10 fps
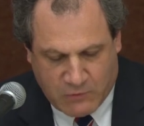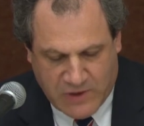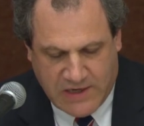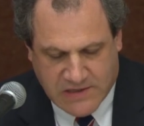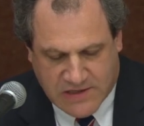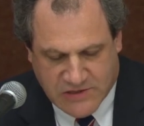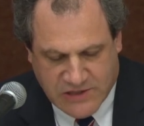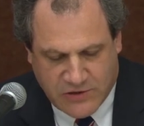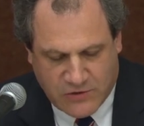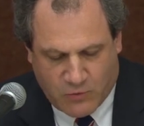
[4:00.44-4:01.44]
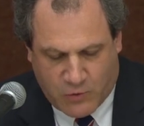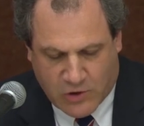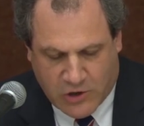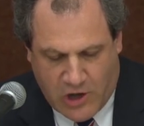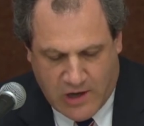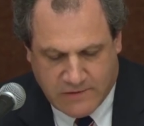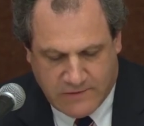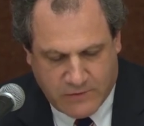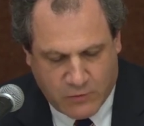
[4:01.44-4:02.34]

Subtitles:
we need to continue to work on.